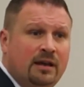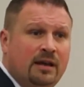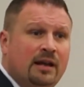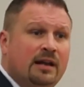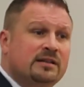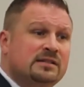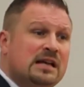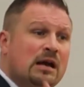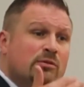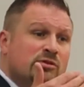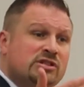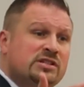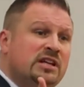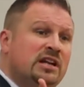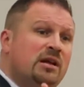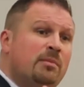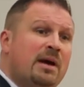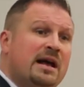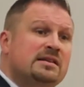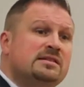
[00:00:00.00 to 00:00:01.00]
And as I was
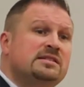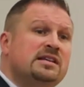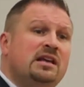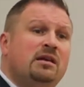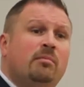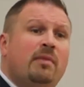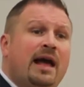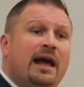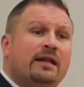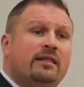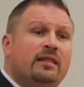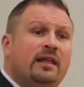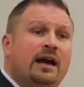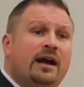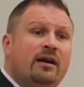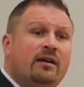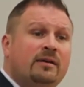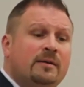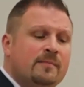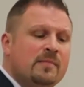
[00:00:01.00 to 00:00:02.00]
sitting in my seat back
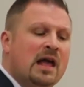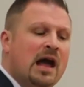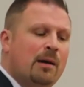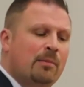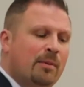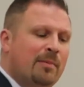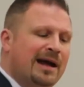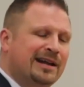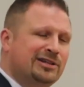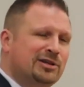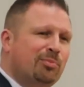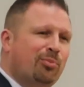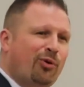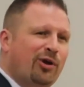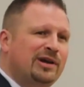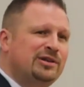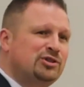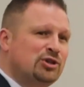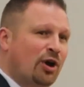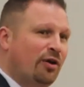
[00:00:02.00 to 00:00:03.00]
there, I'm about to
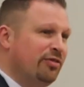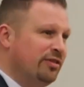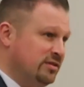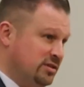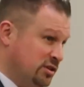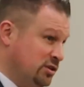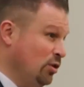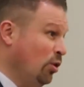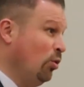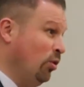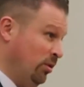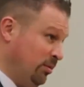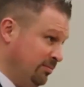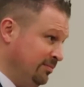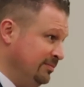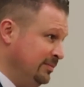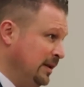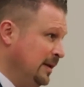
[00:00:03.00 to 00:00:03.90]
preach on the storm.